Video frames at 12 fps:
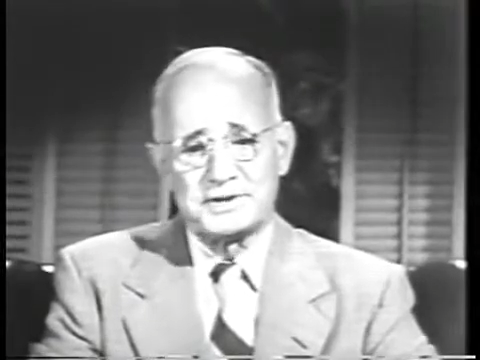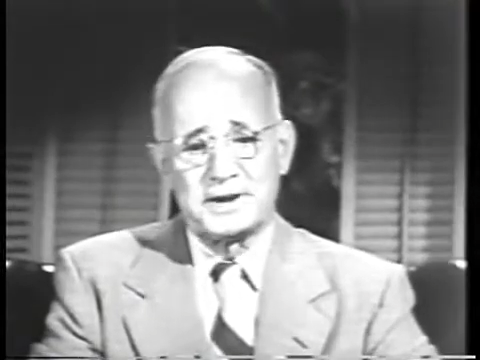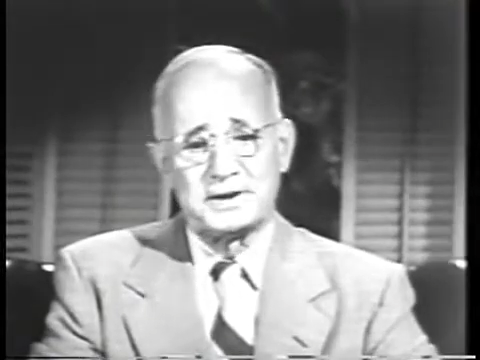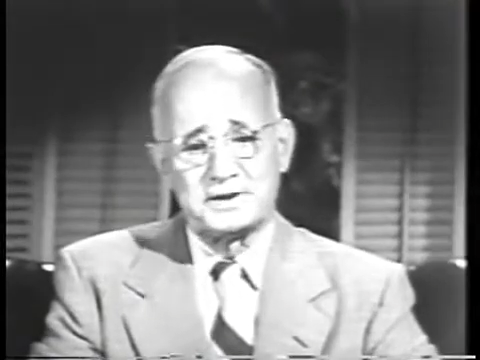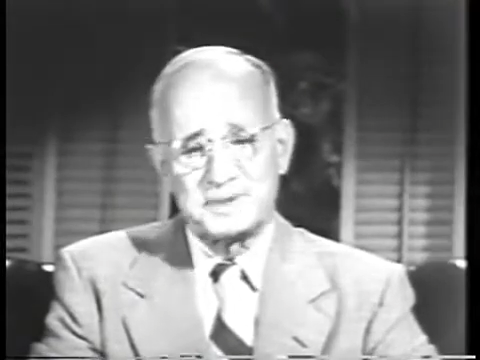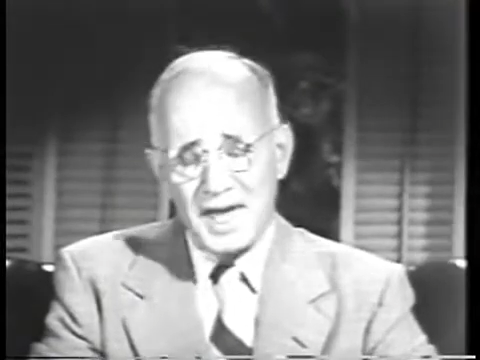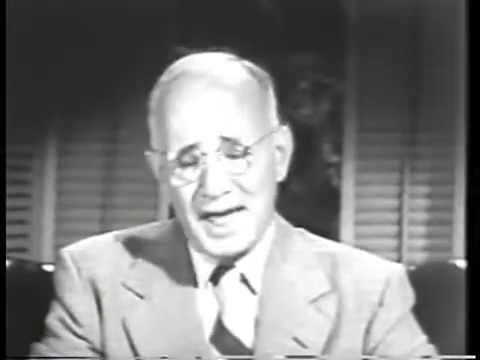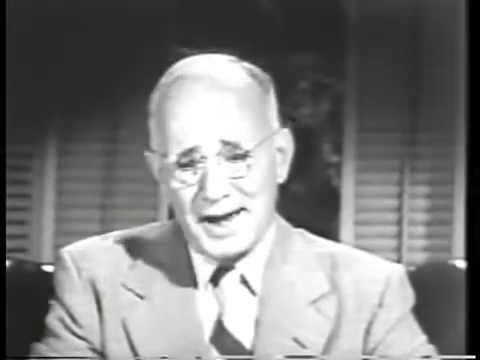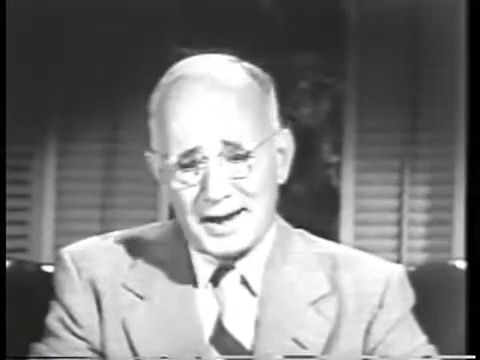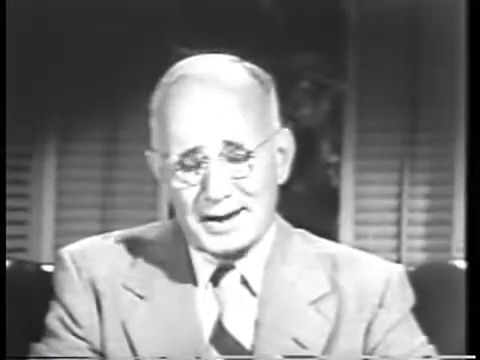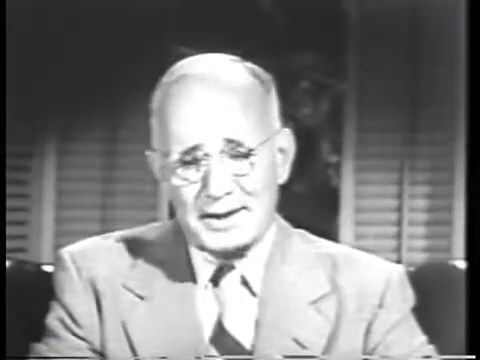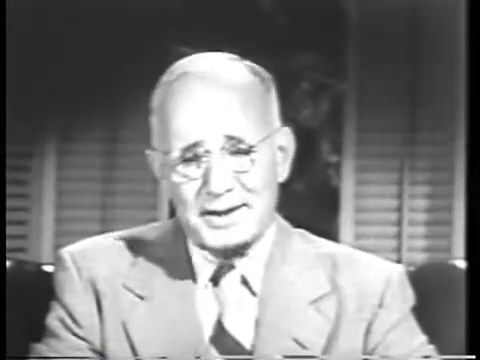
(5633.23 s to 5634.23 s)

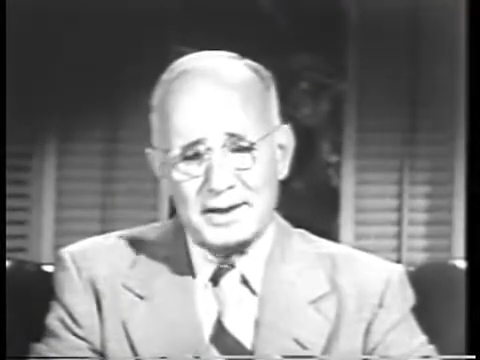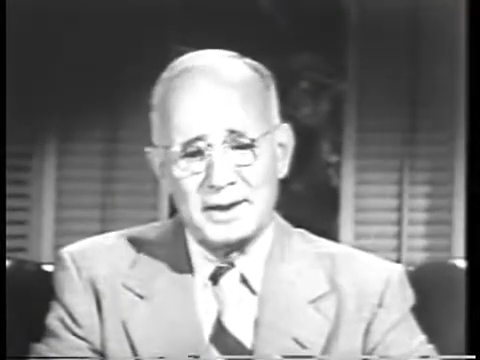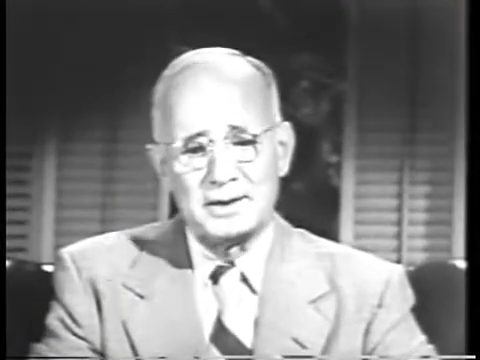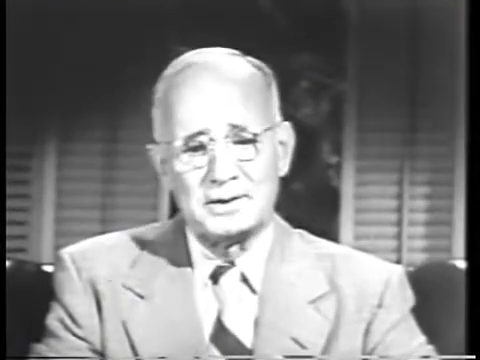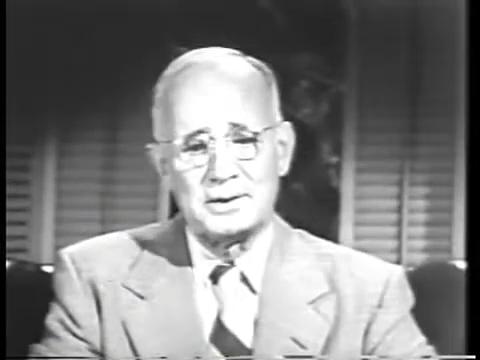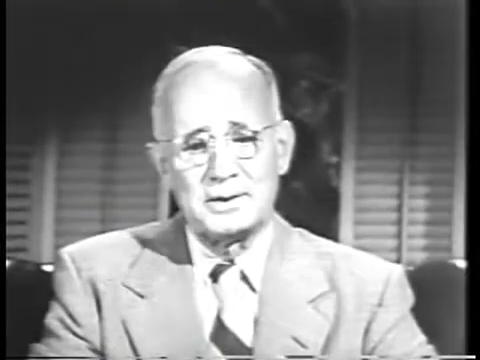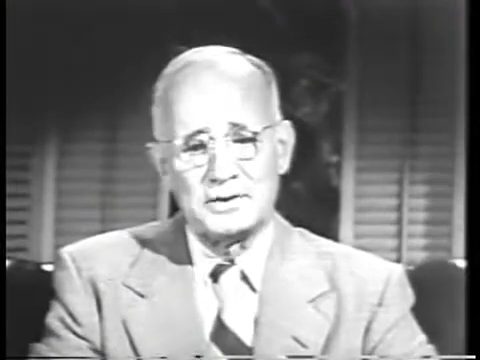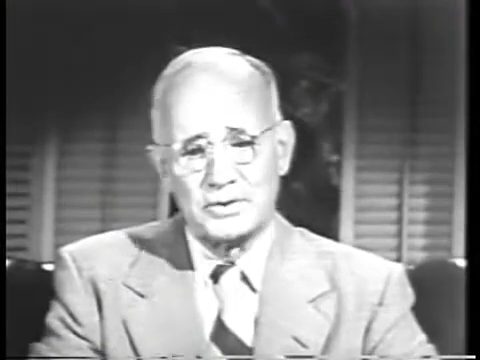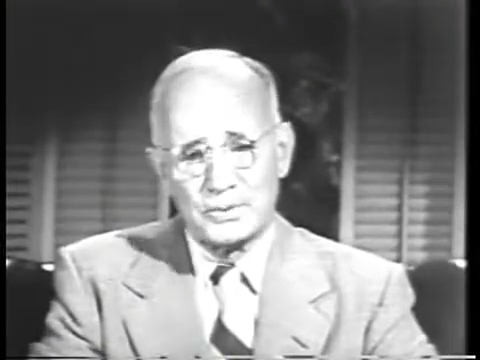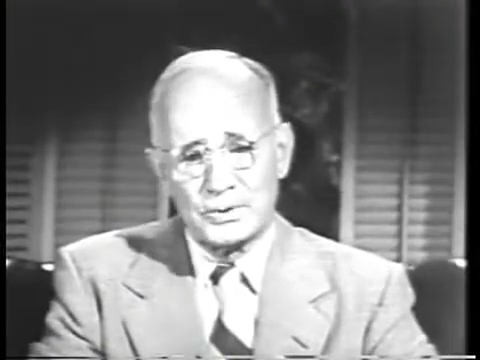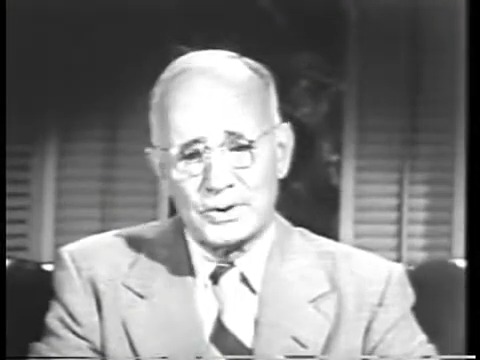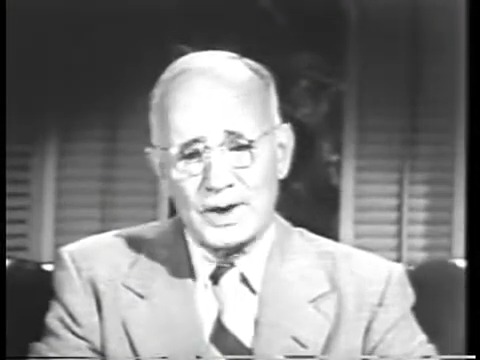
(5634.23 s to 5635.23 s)
entirely in your